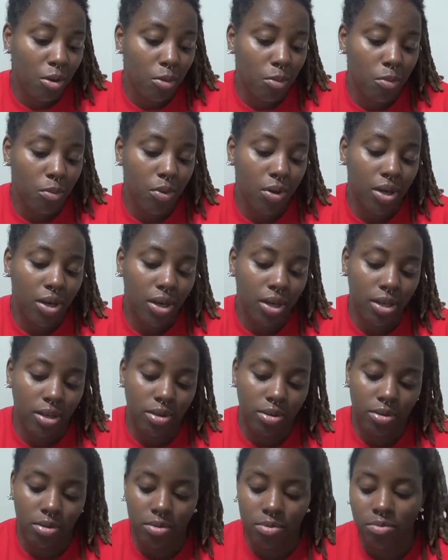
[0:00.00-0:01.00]
But
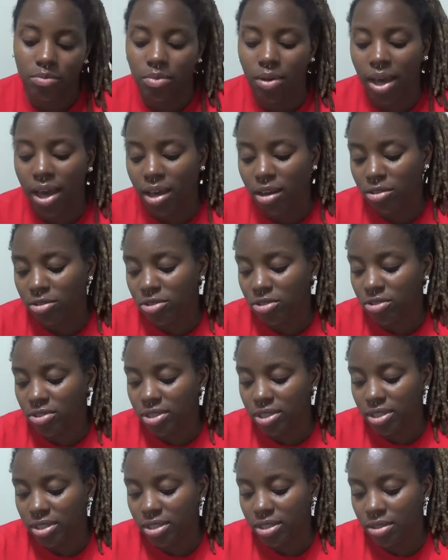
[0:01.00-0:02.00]

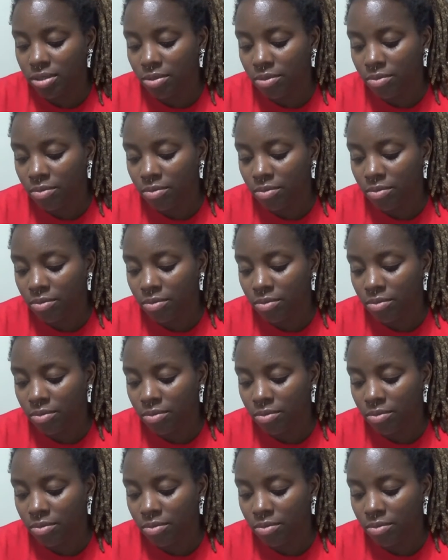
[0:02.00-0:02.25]
boundaries.